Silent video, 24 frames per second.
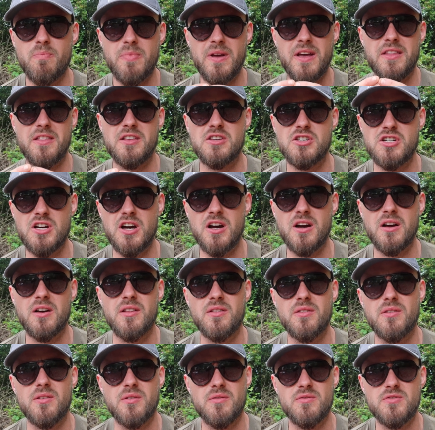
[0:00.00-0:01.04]
Bigger the chunk,
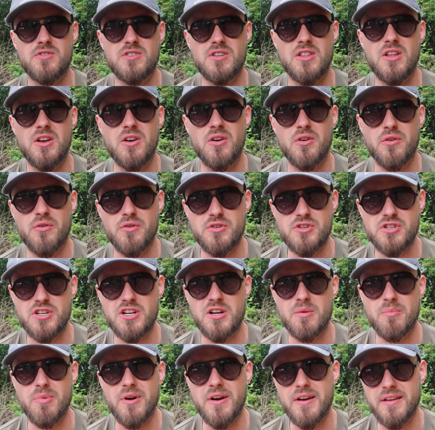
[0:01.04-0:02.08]
obviously the longer it's
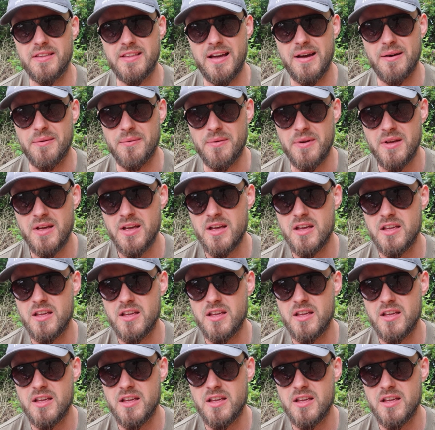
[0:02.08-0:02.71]
going to break down.